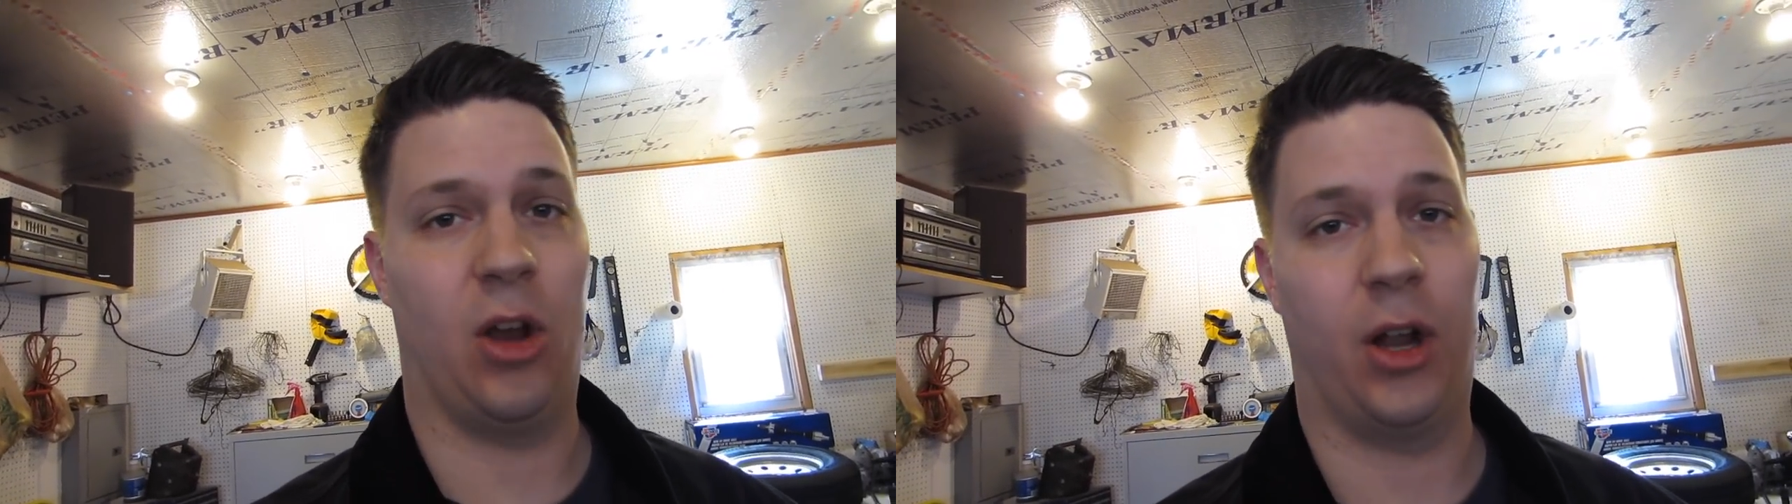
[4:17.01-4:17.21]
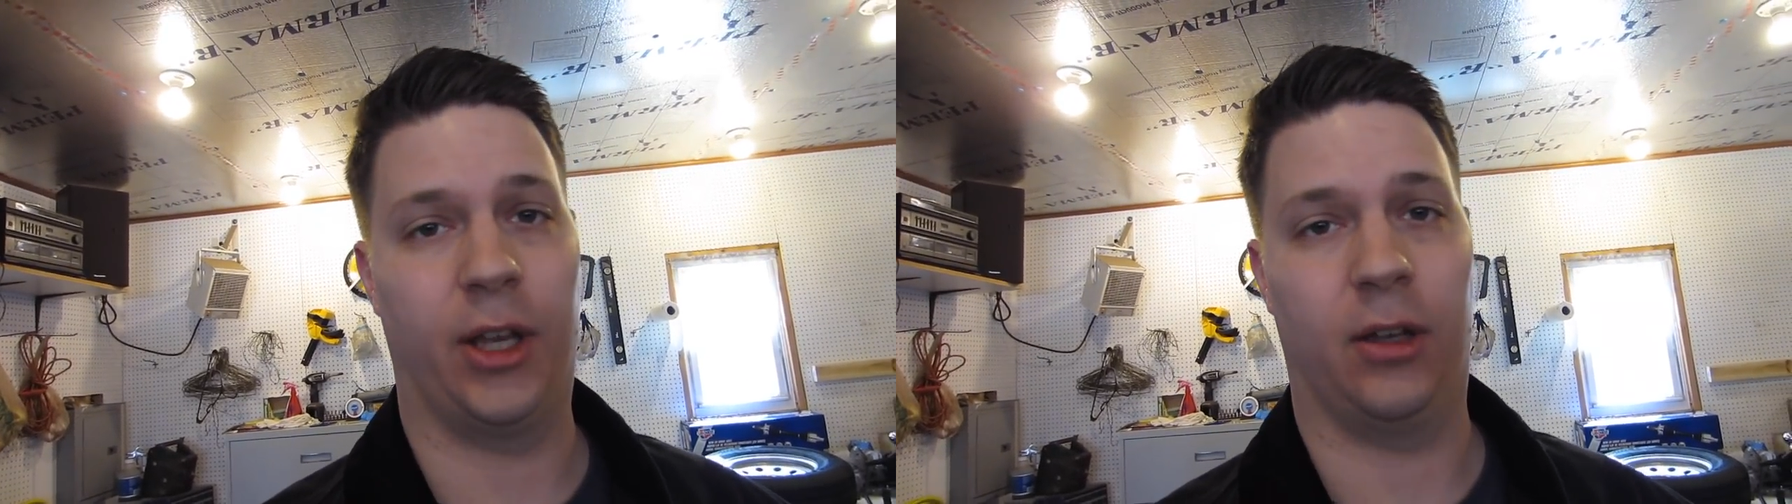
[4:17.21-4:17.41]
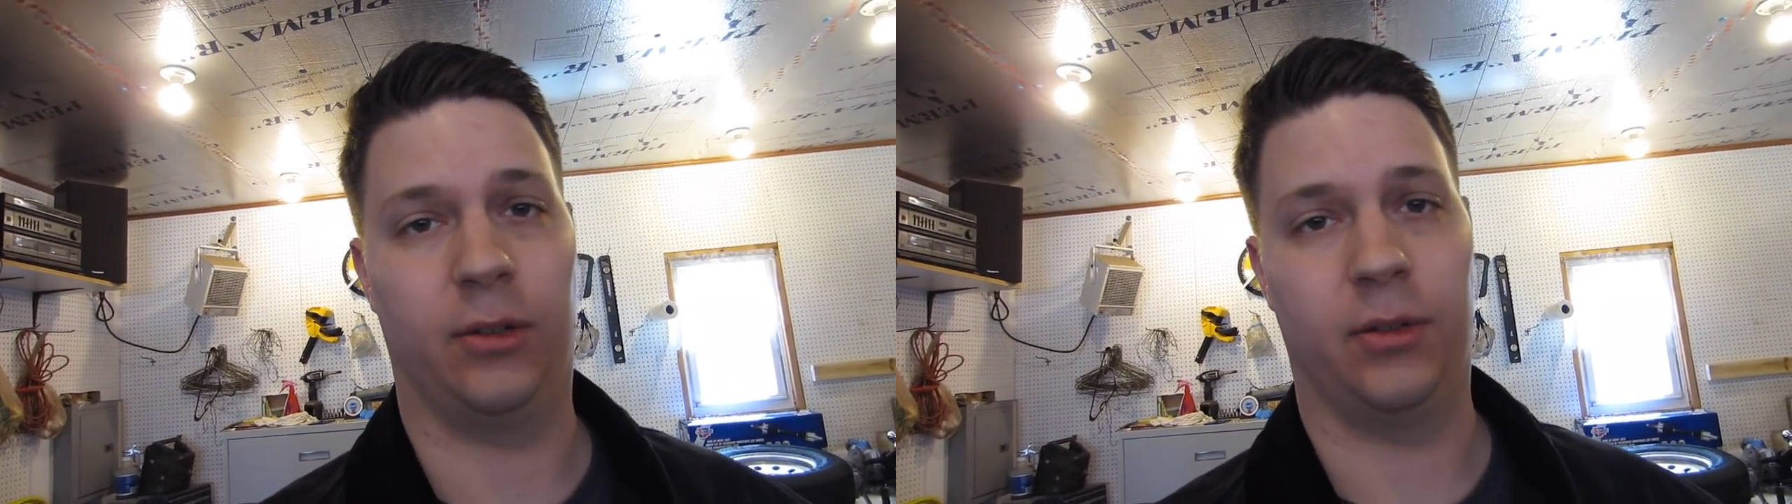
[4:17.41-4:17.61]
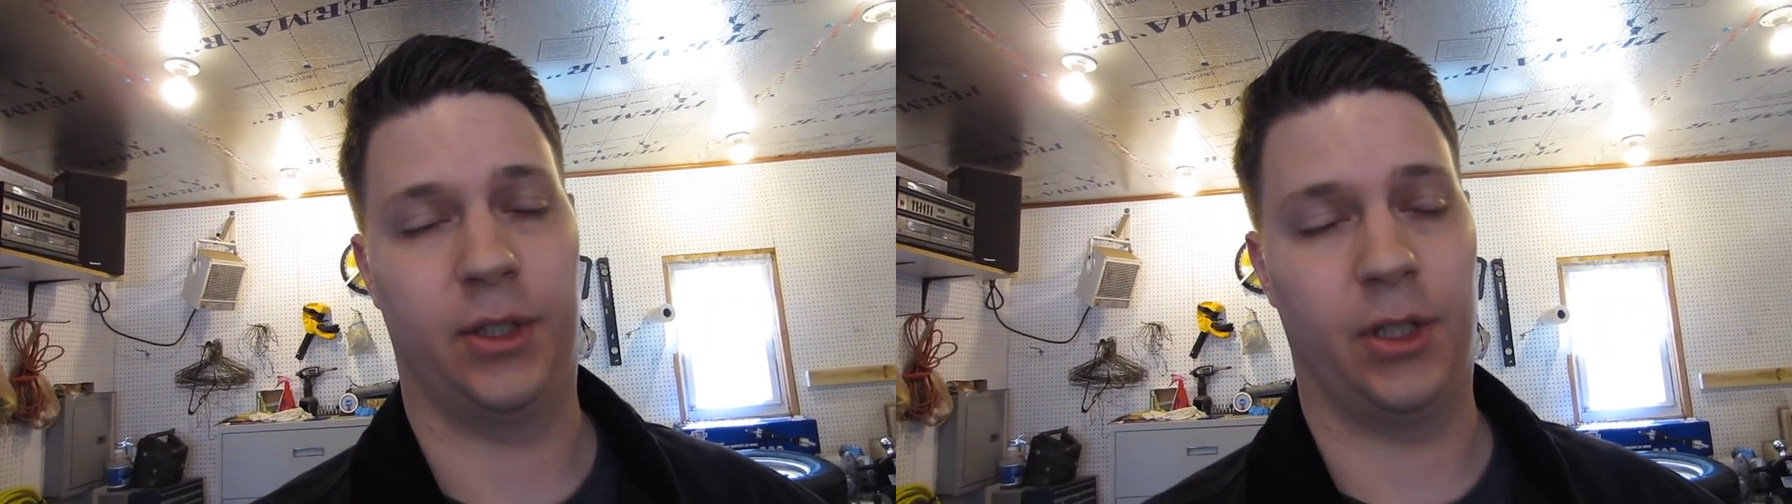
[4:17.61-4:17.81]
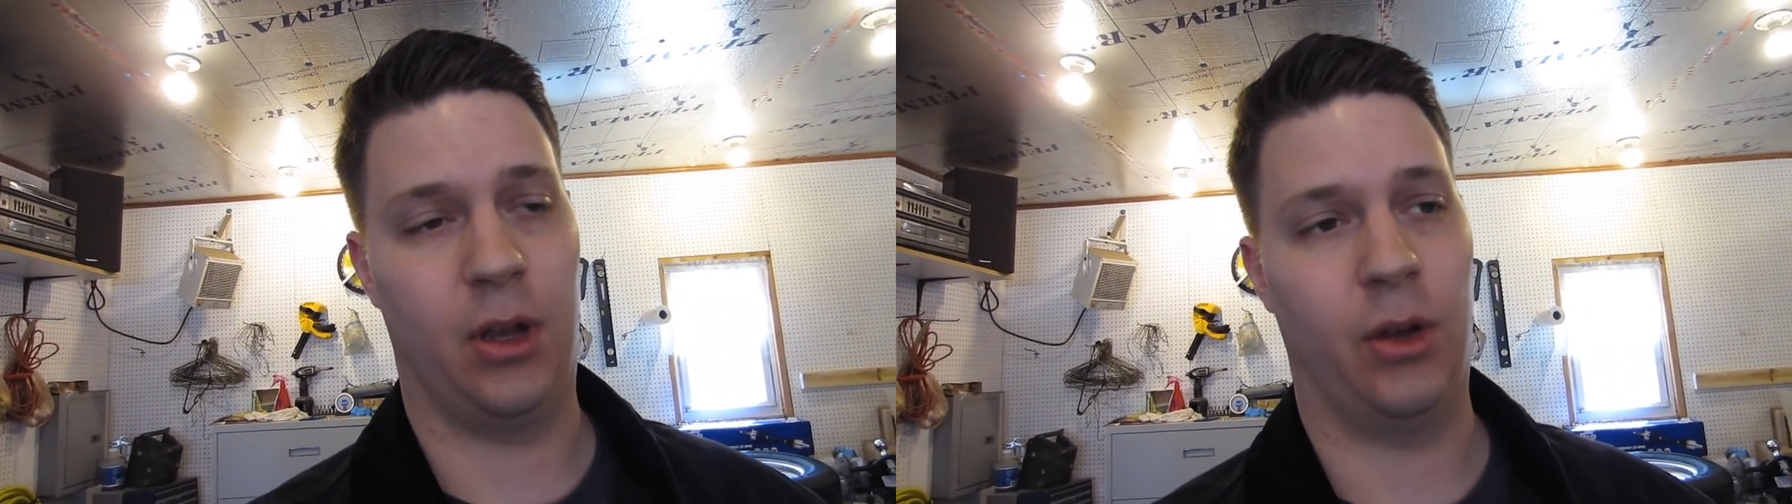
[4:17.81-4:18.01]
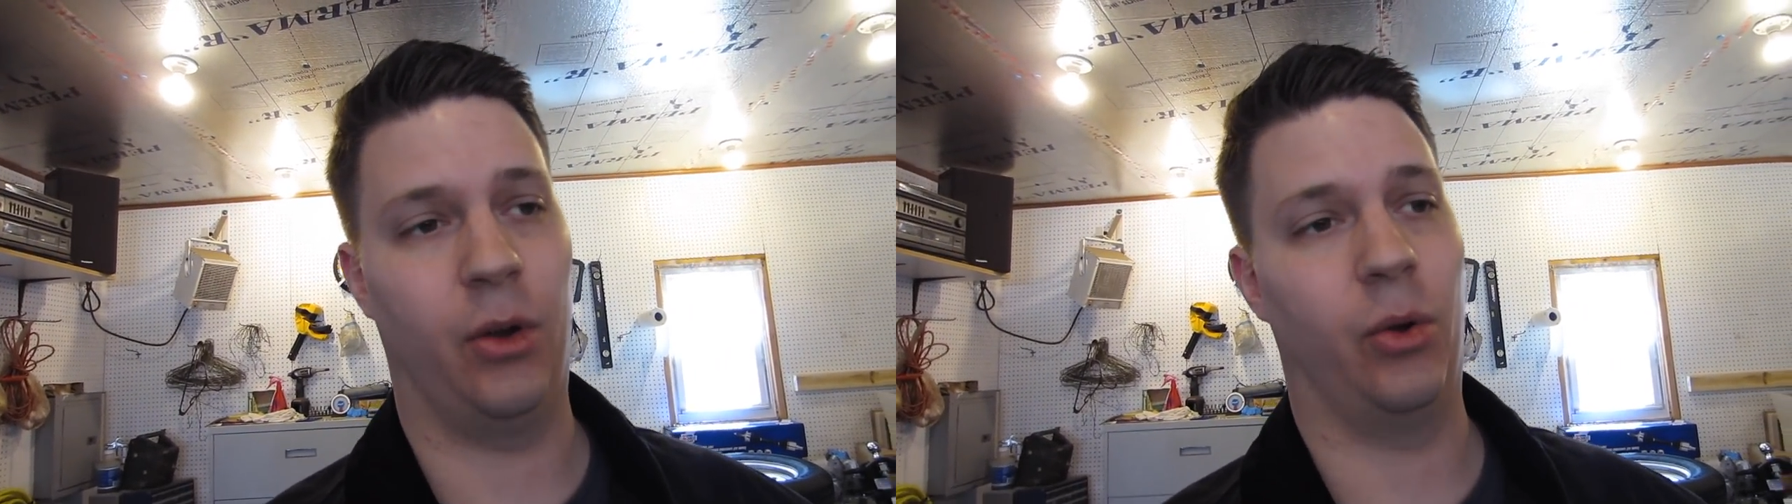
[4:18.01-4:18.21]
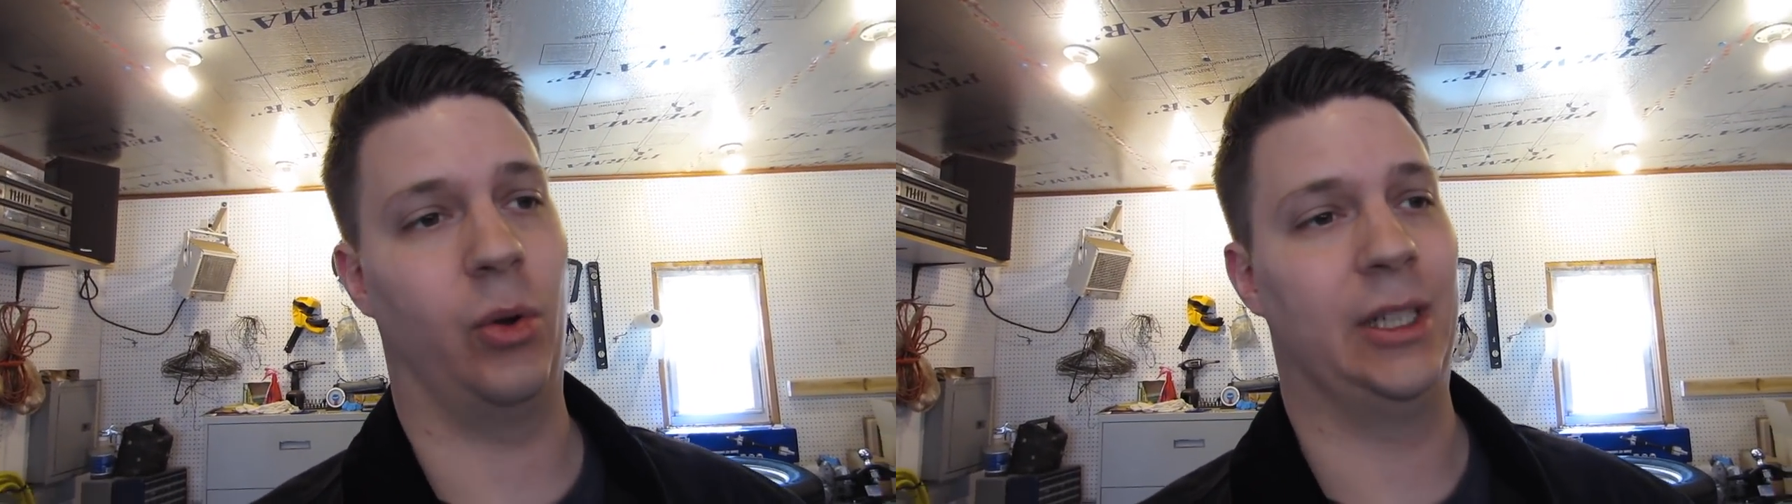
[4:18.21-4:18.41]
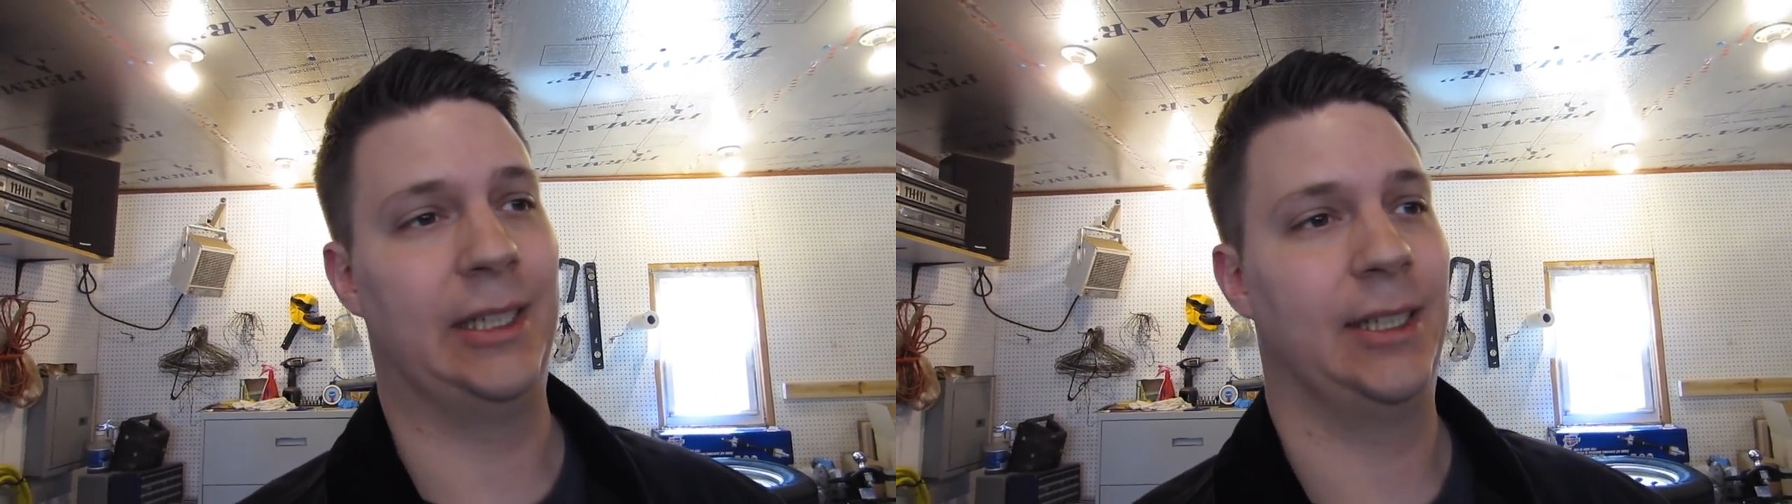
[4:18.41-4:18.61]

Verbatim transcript: audio. So,